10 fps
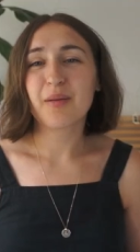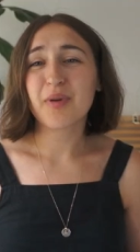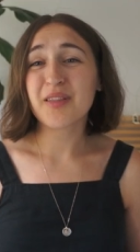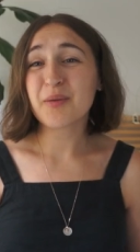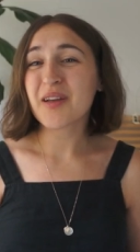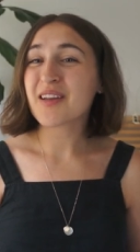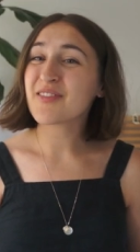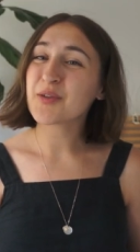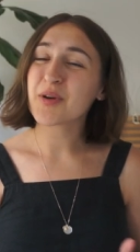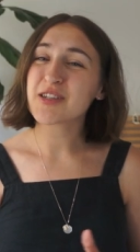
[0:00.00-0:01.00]
And by the way, if
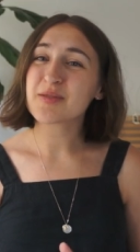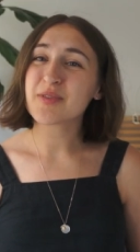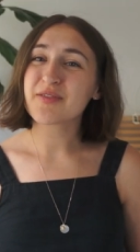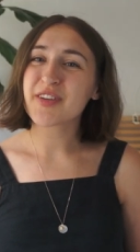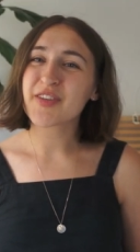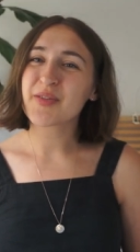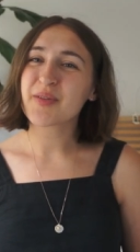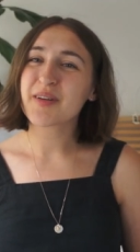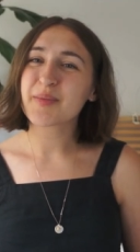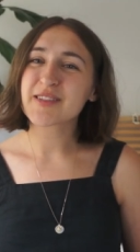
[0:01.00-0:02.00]
you watched my video
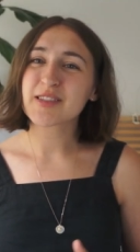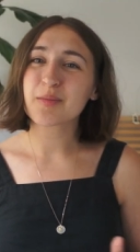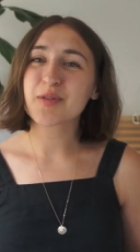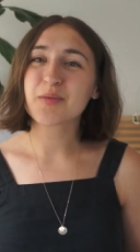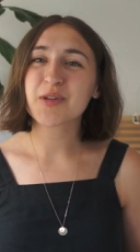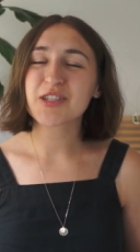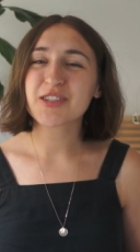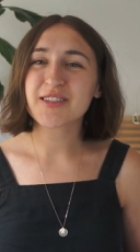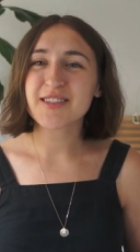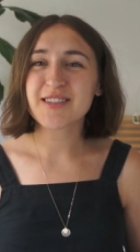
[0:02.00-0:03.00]
on my summer wish
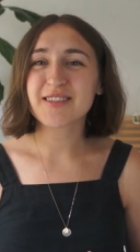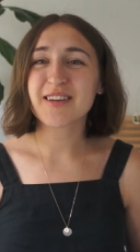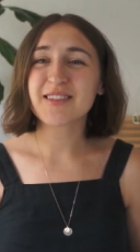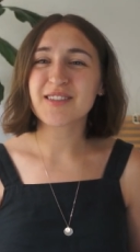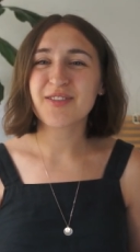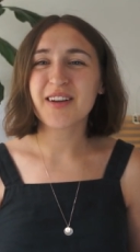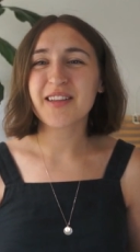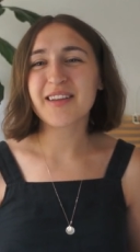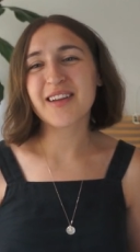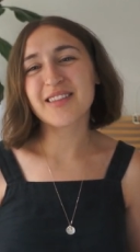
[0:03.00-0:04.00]
list, I did
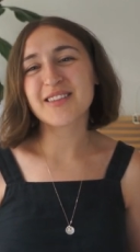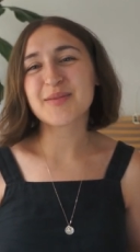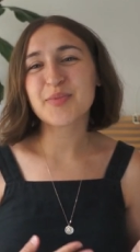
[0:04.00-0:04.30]
finally get this